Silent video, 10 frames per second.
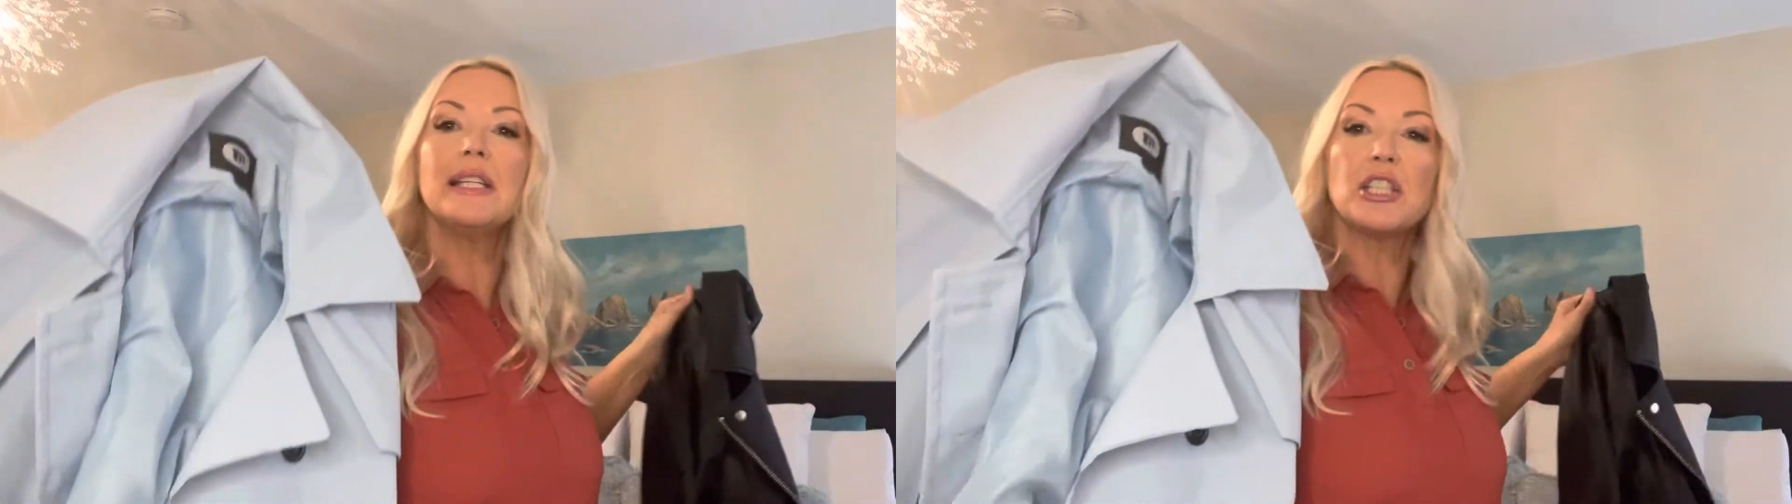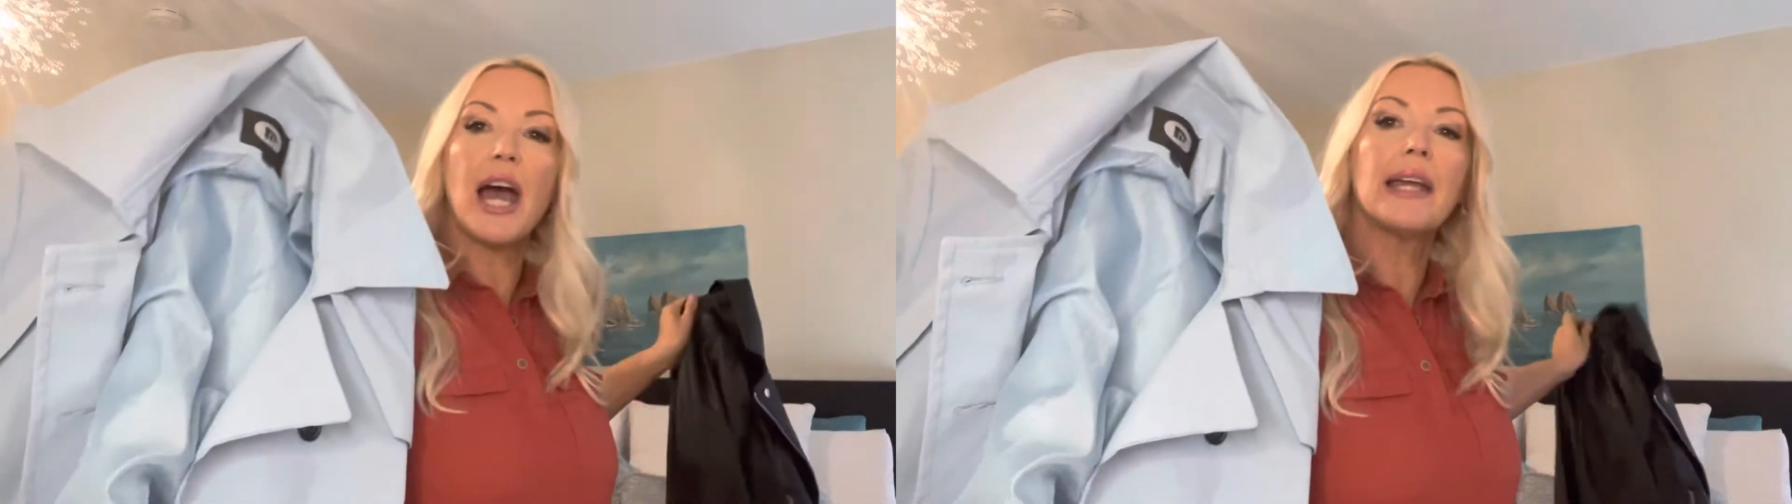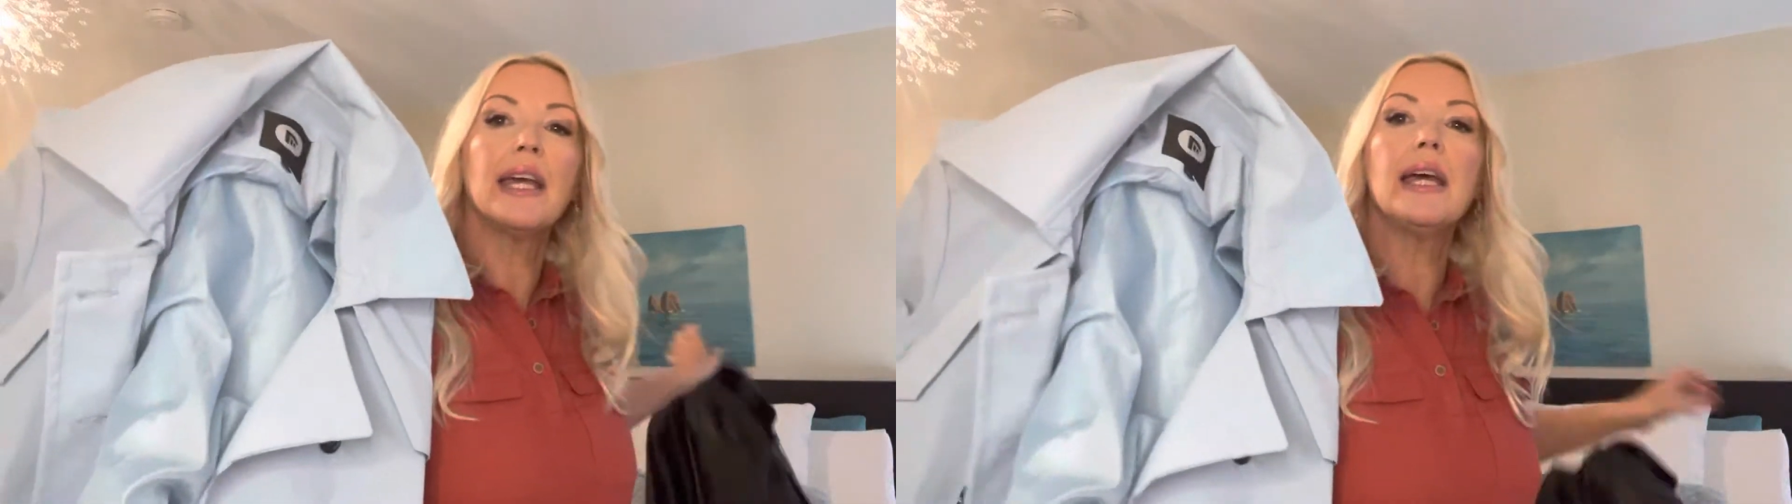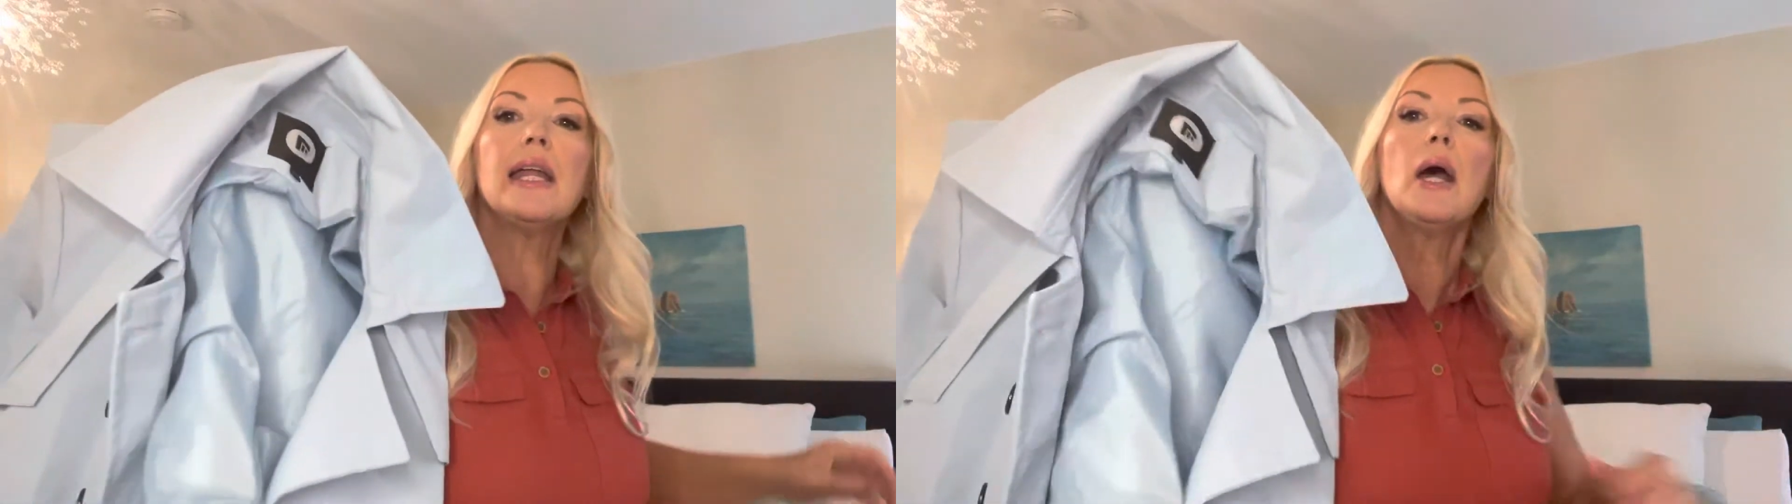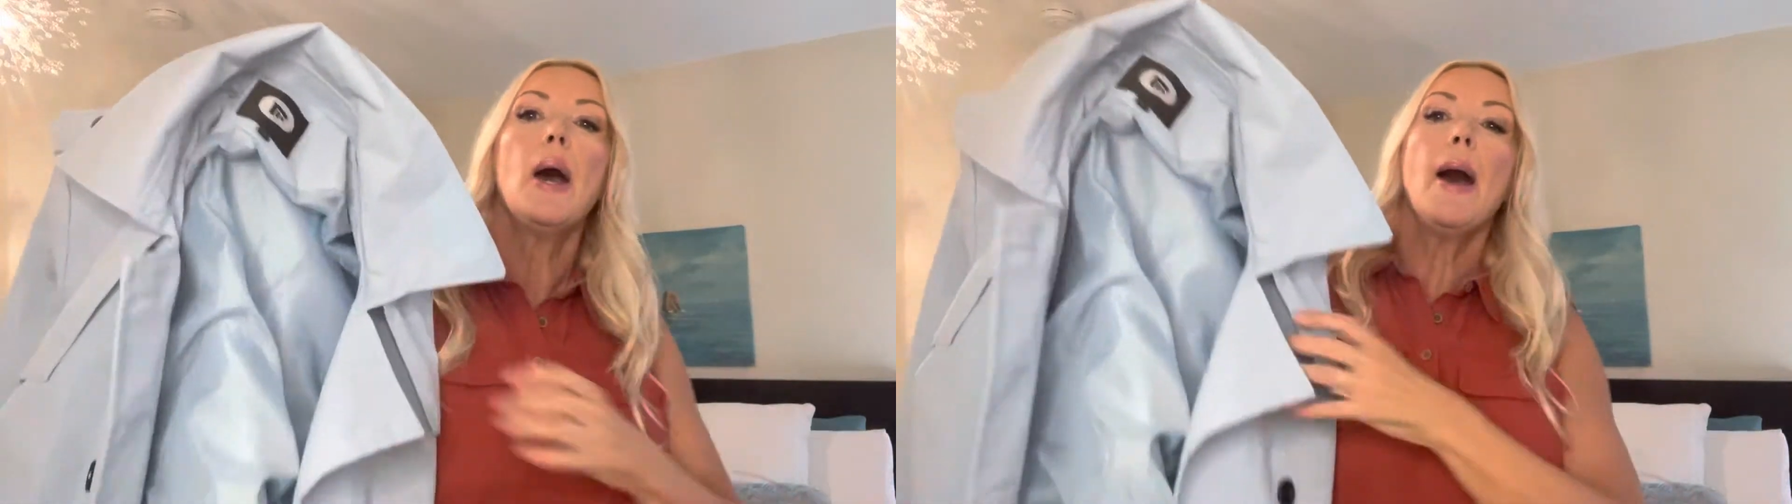
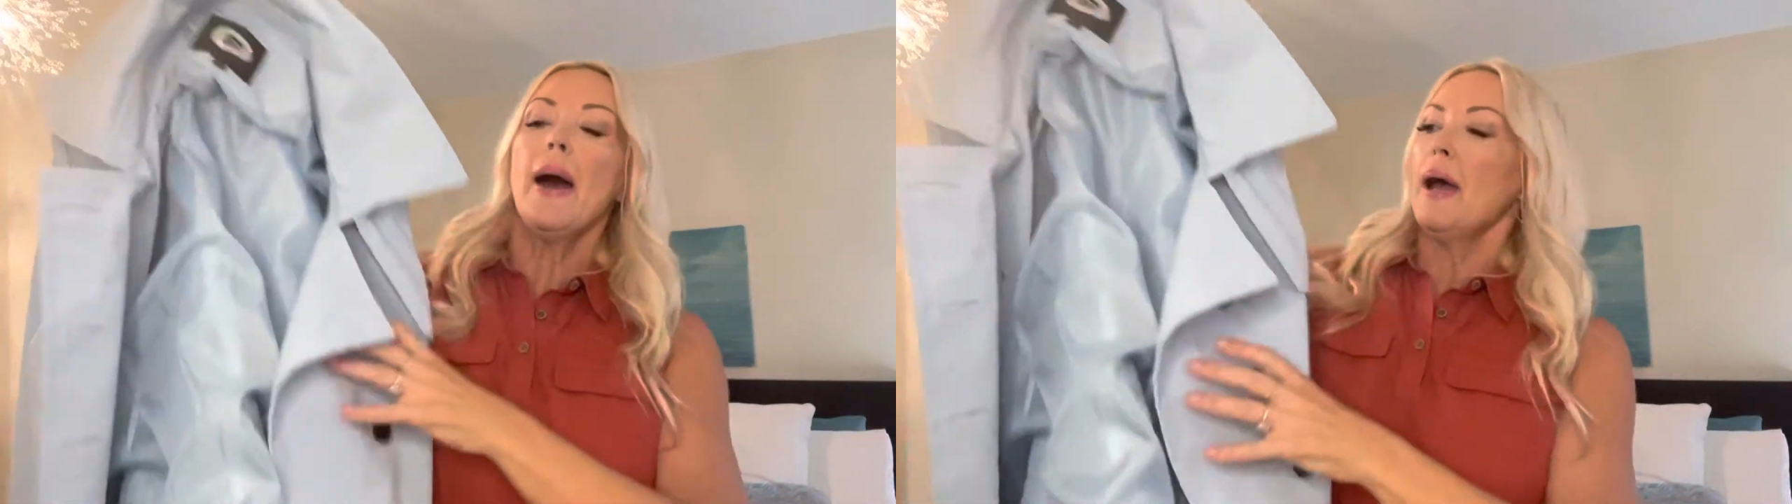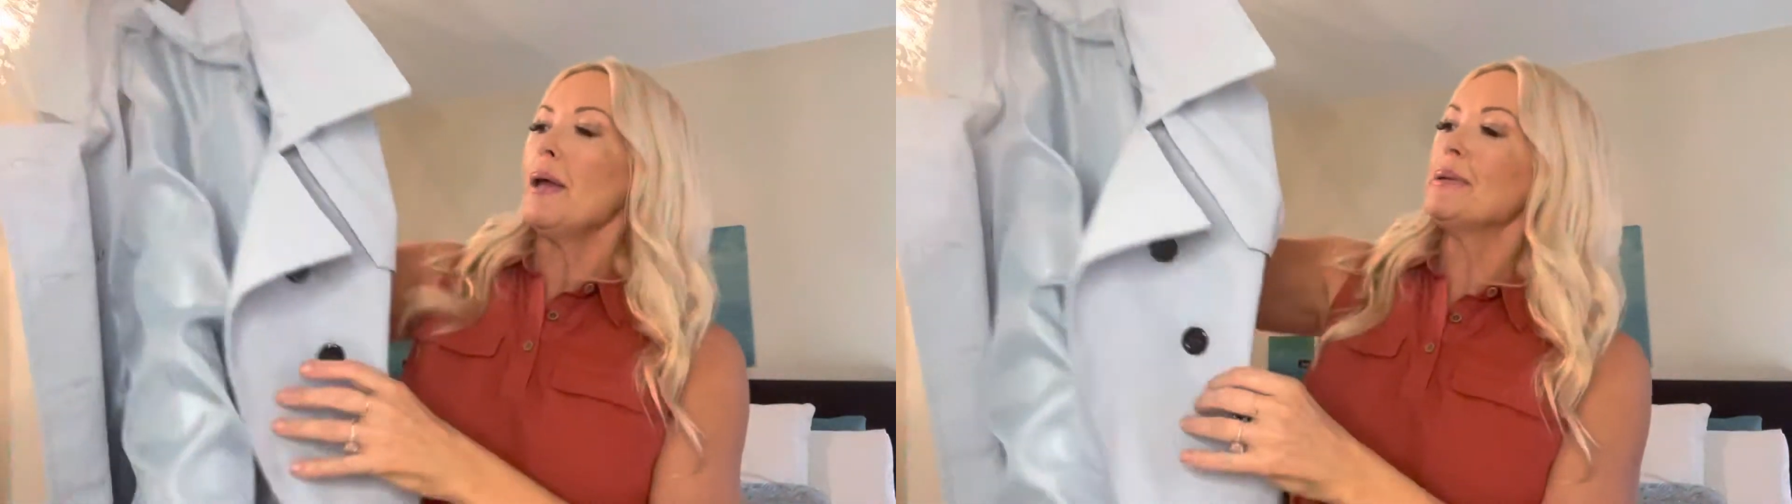jacket. It